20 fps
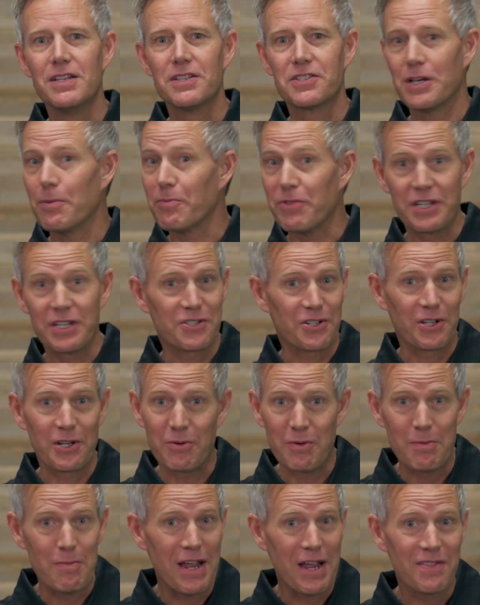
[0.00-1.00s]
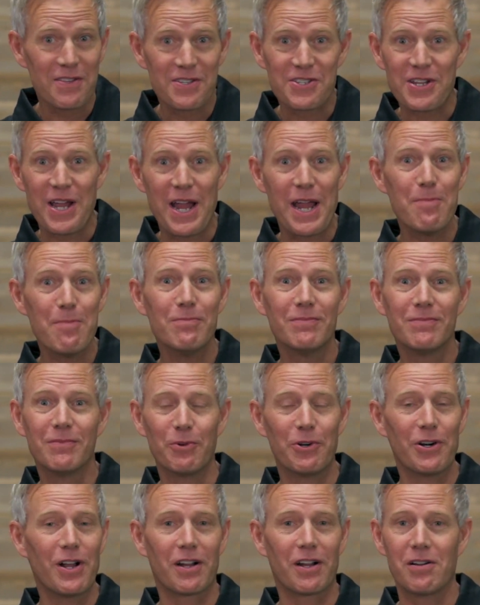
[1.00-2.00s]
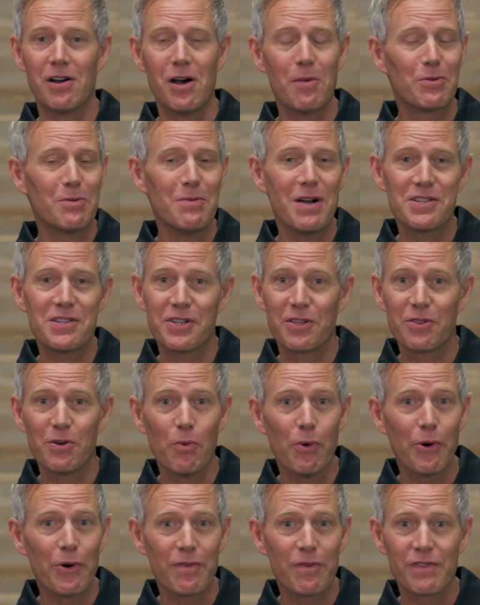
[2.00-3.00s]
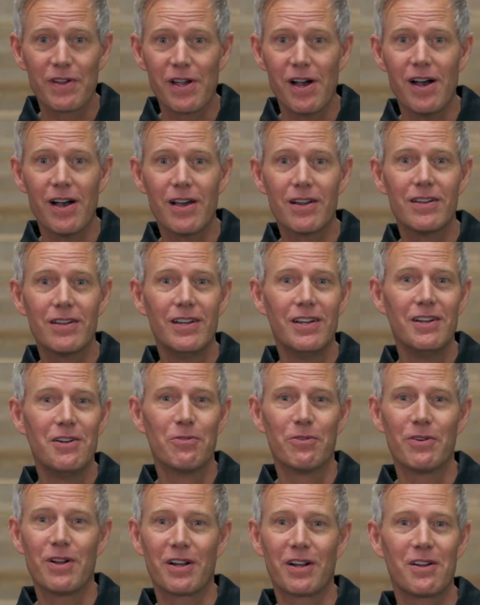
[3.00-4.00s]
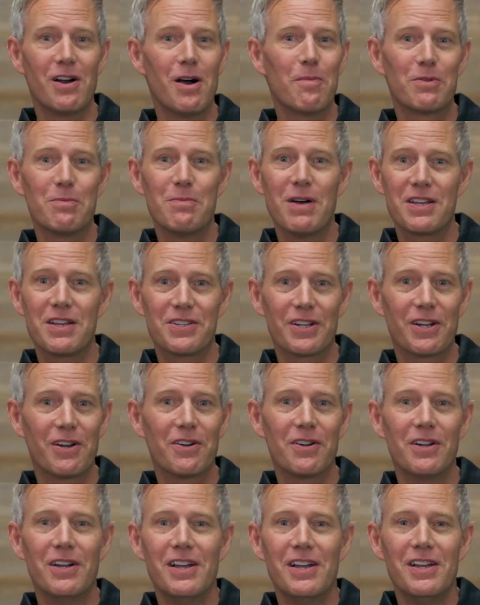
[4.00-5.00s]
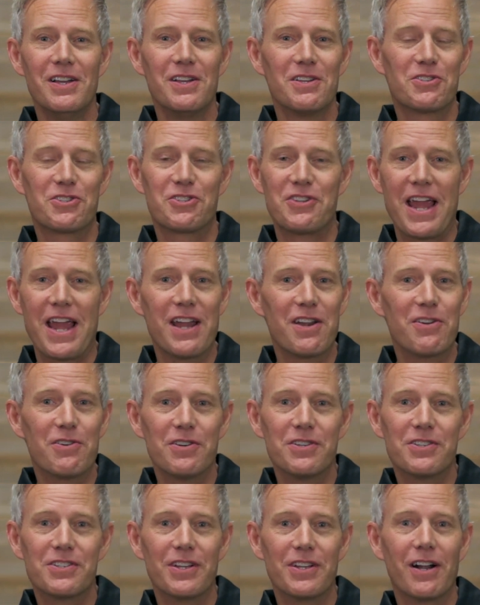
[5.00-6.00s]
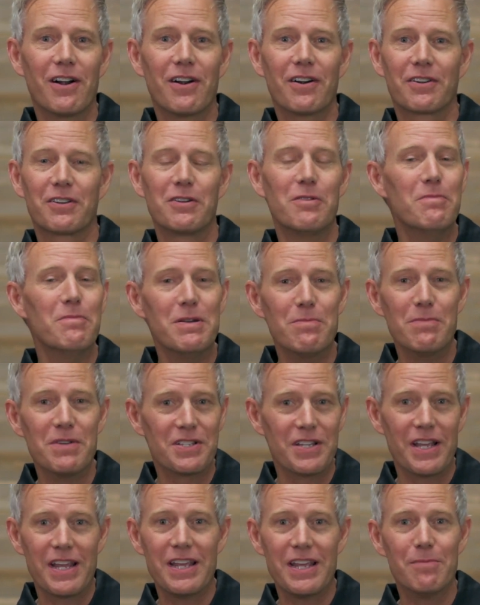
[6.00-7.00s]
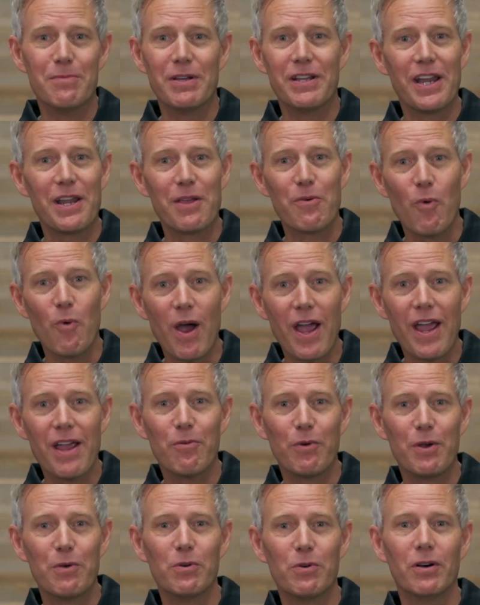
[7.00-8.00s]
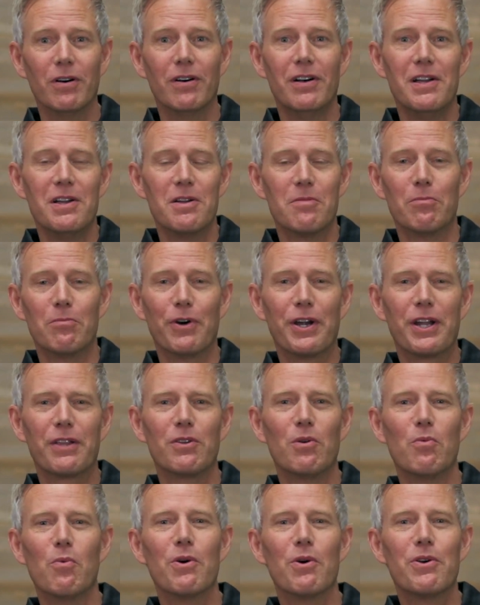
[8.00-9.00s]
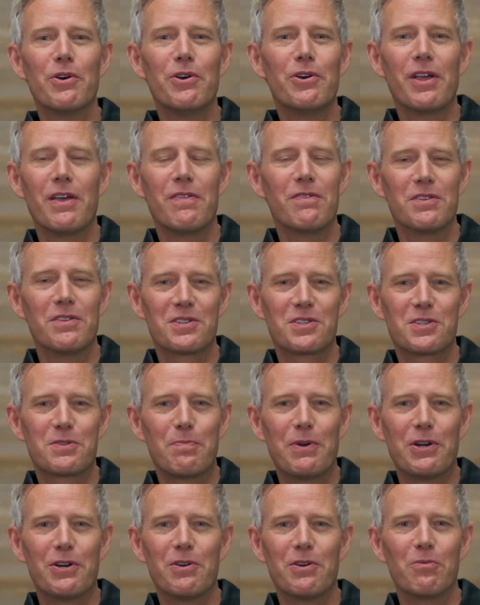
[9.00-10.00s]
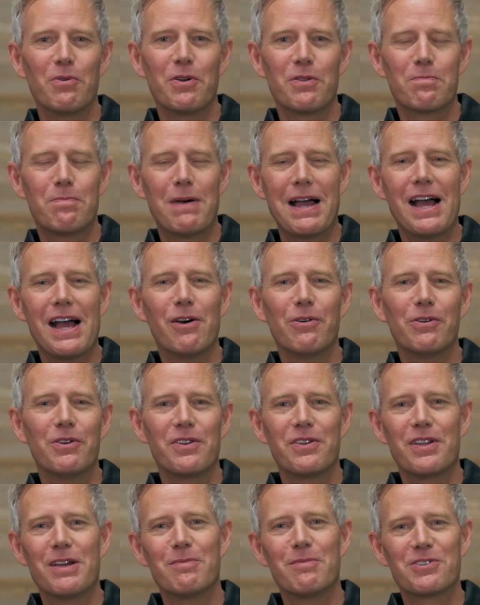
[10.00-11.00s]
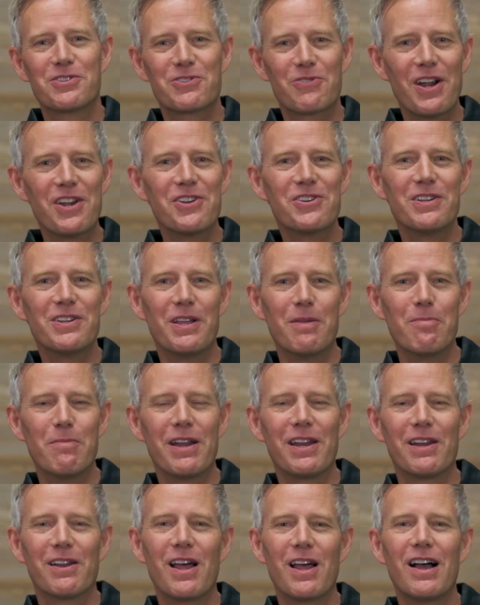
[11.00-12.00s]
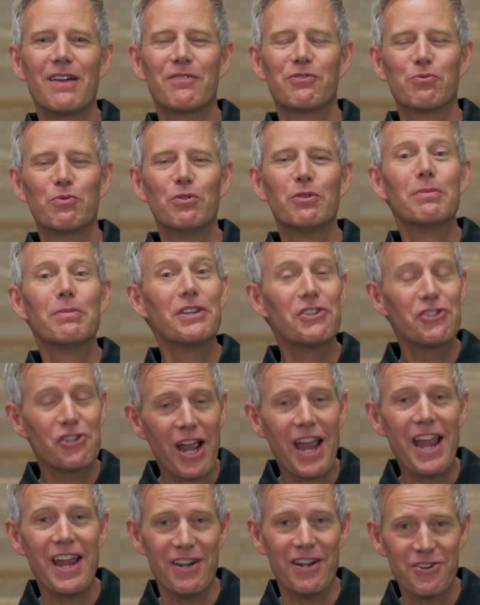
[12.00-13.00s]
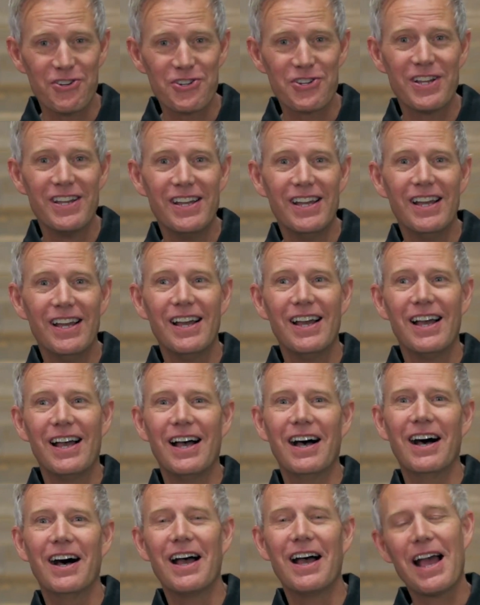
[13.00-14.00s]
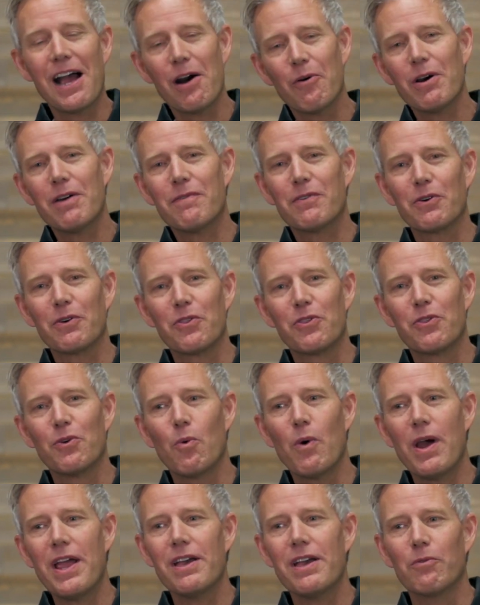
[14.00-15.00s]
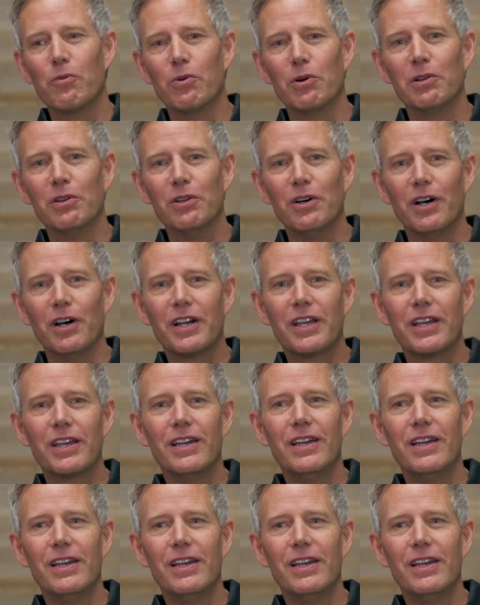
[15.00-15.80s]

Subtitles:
Some things are going to remain the same. We're not compromising the Word of God. We're not compromising our standards and our commitment to Him in any way. We will bring the Word and the Spirit with power and demonstration, and many lives will be changed. However, the way it will look